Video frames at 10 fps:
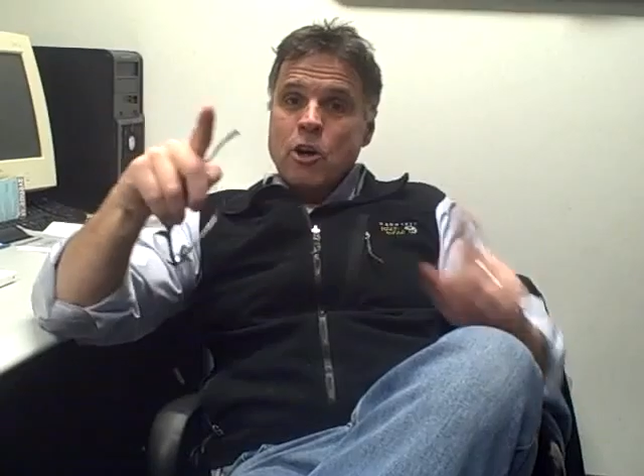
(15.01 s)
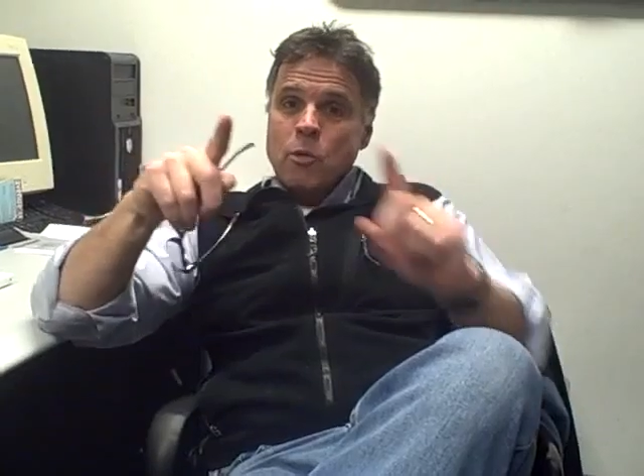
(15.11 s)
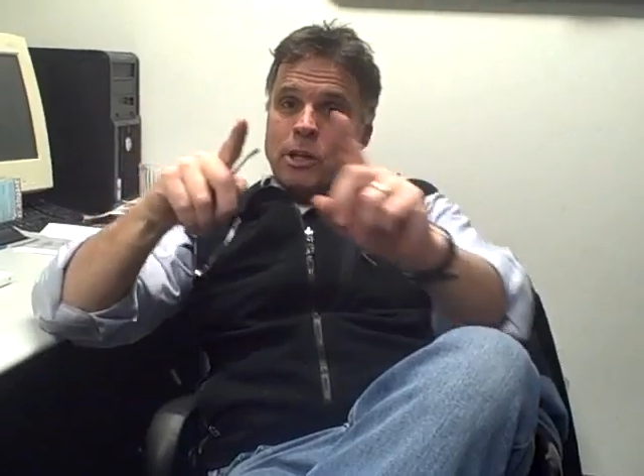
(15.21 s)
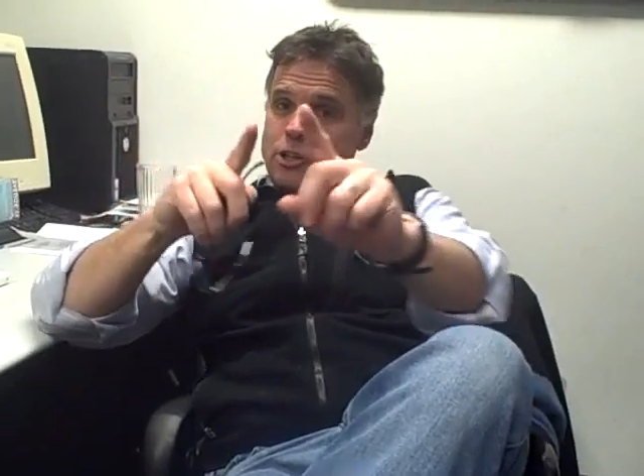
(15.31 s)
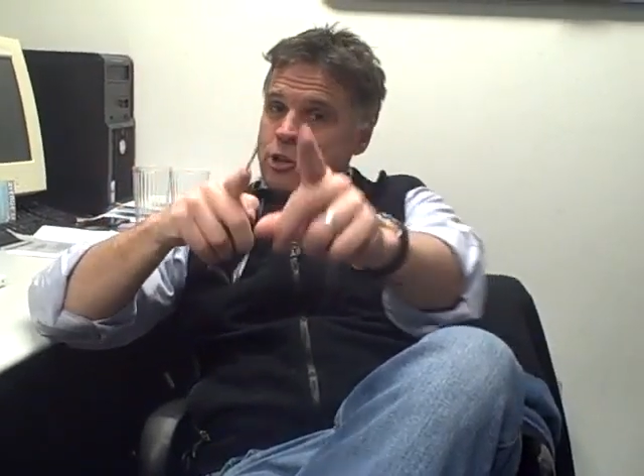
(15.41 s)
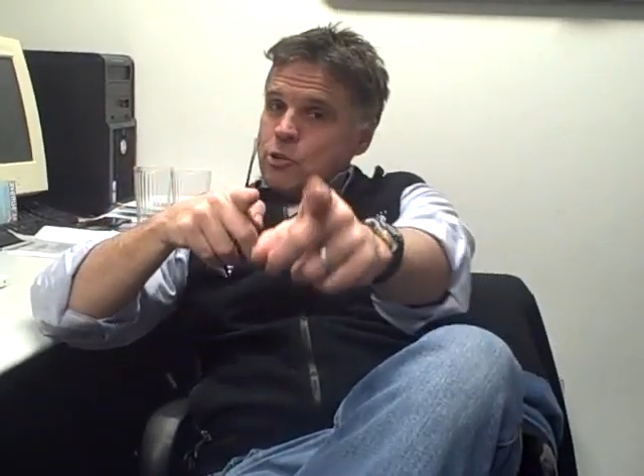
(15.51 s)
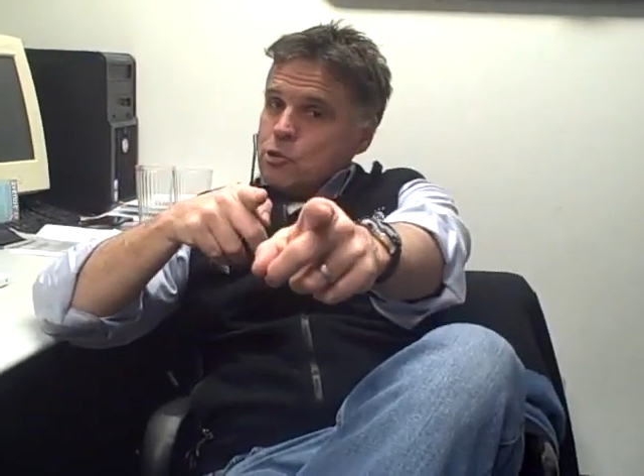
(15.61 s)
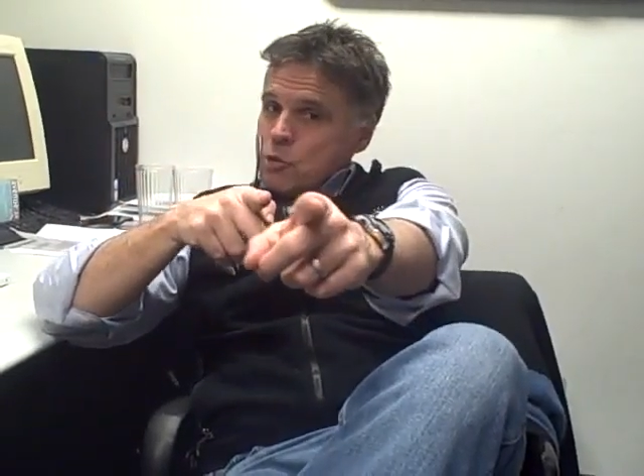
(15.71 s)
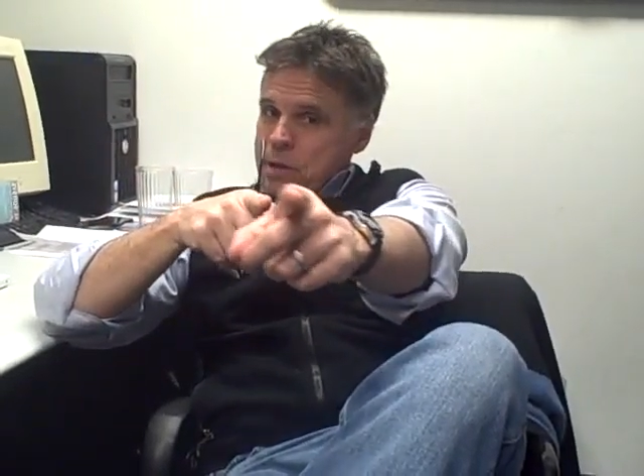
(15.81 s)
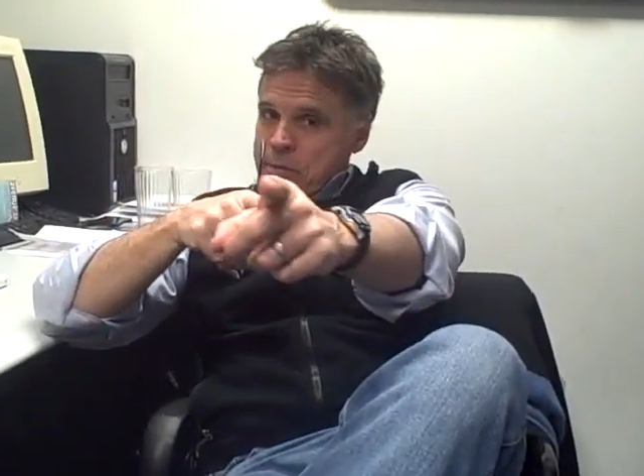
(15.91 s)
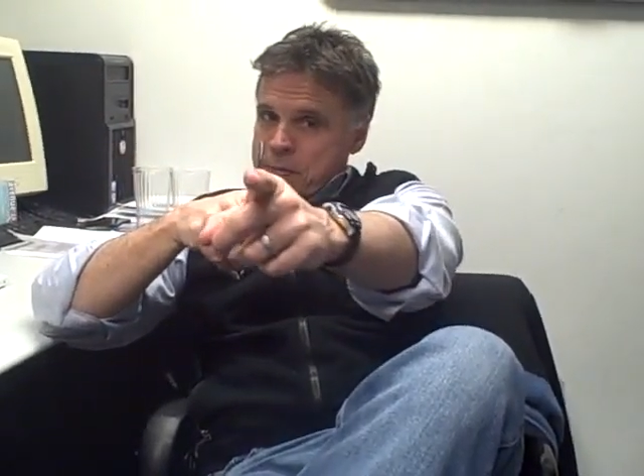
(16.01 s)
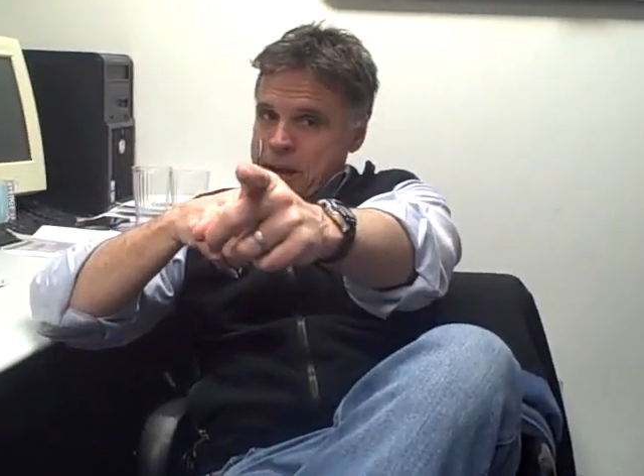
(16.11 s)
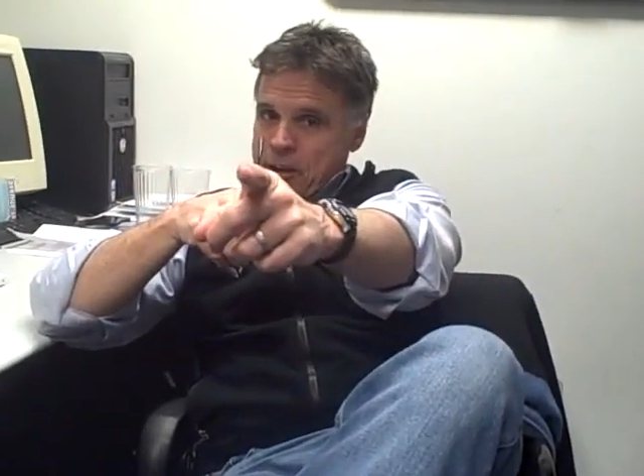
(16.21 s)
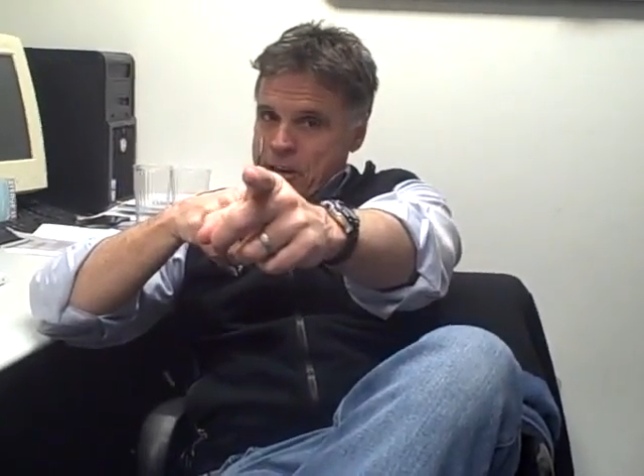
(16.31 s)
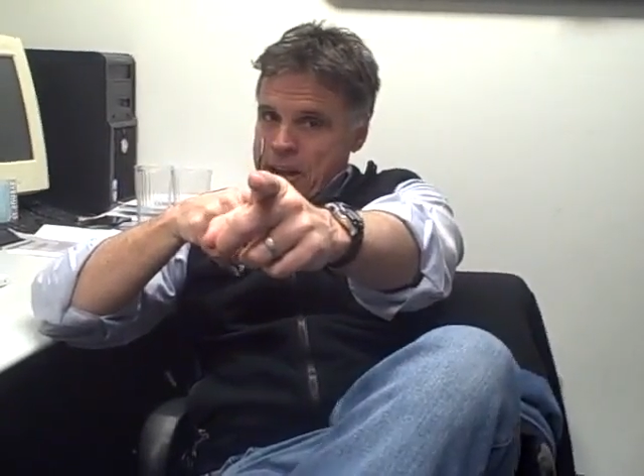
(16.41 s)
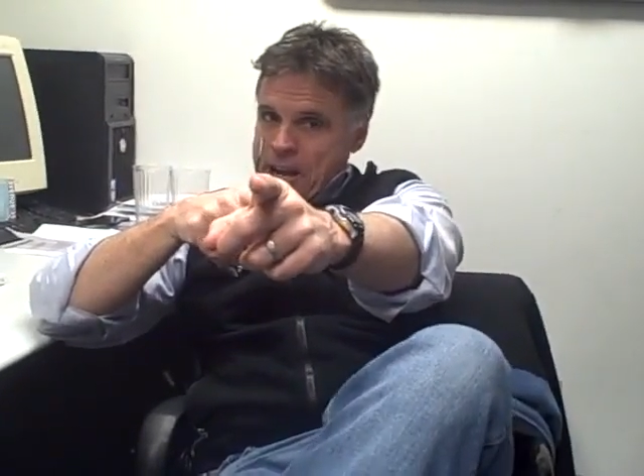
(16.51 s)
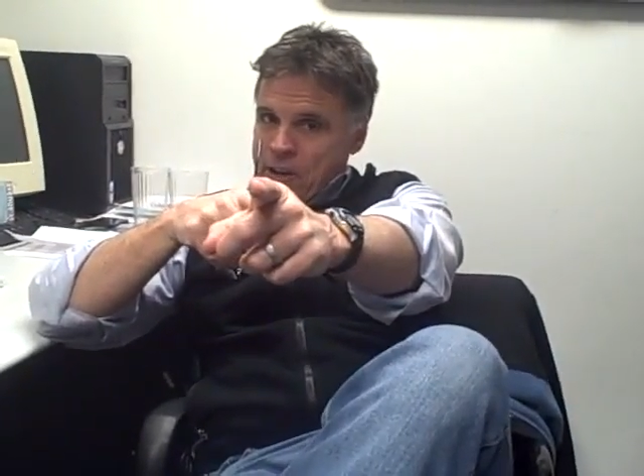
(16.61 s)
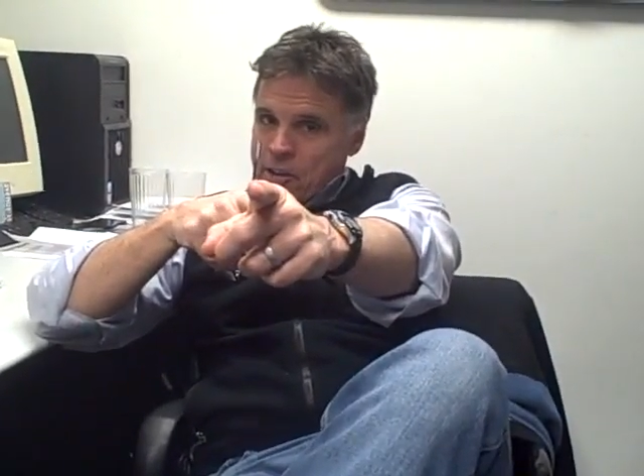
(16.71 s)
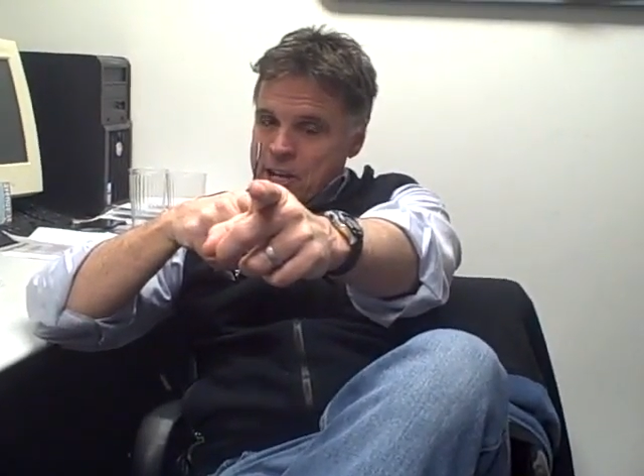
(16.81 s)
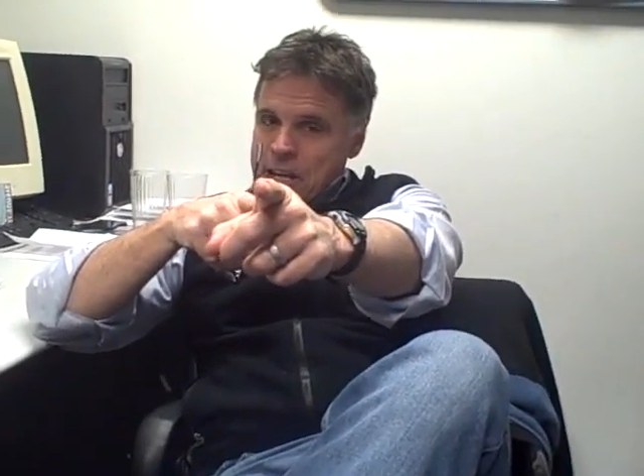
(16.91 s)
know what you dream about
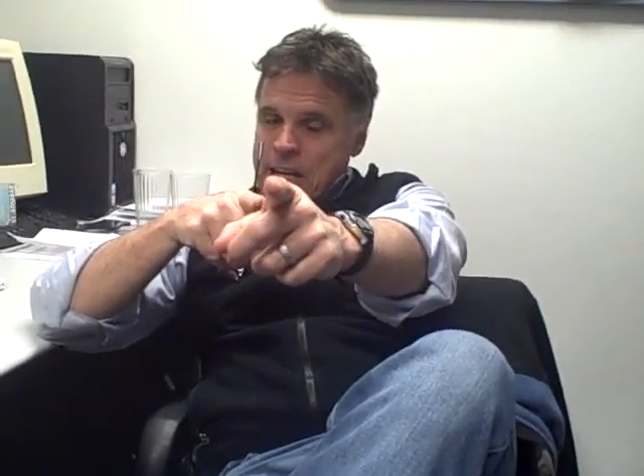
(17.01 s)
now,